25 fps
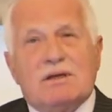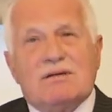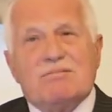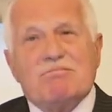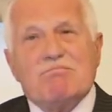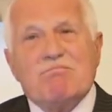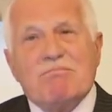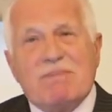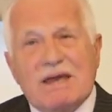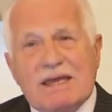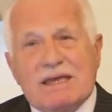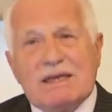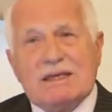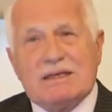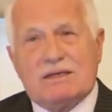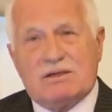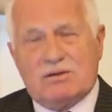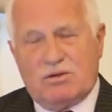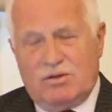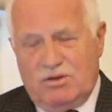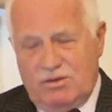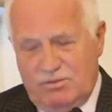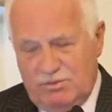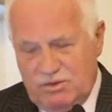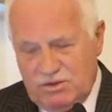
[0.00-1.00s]
made
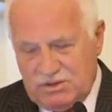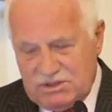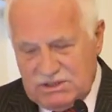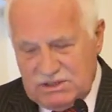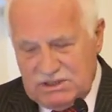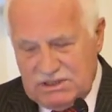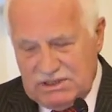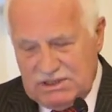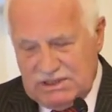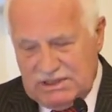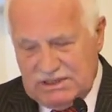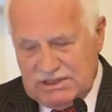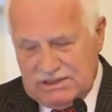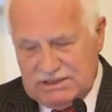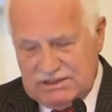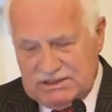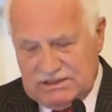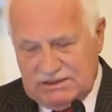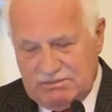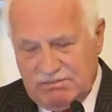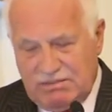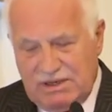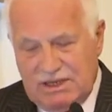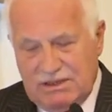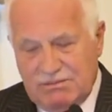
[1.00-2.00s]

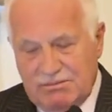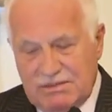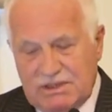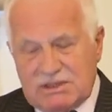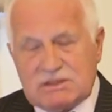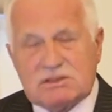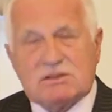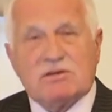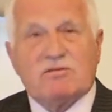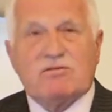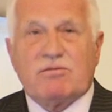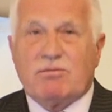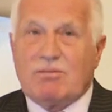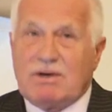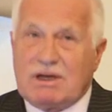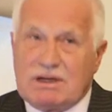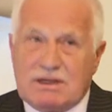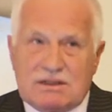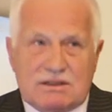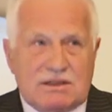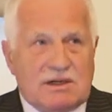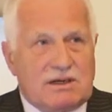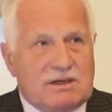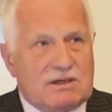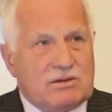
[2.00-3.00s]
homogeneous by means of
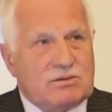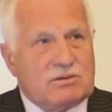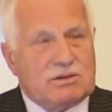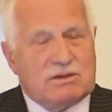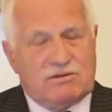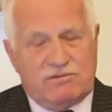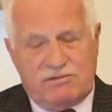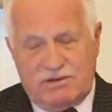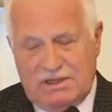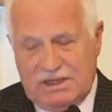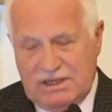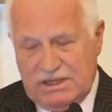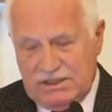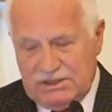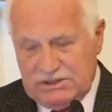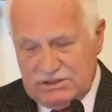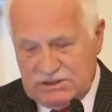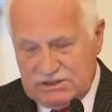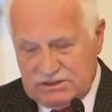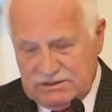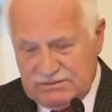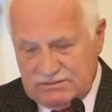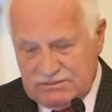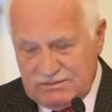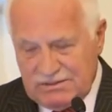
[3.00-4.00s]
monetary
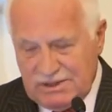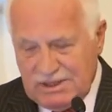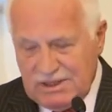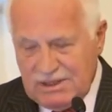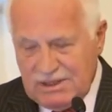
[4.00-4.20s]
unification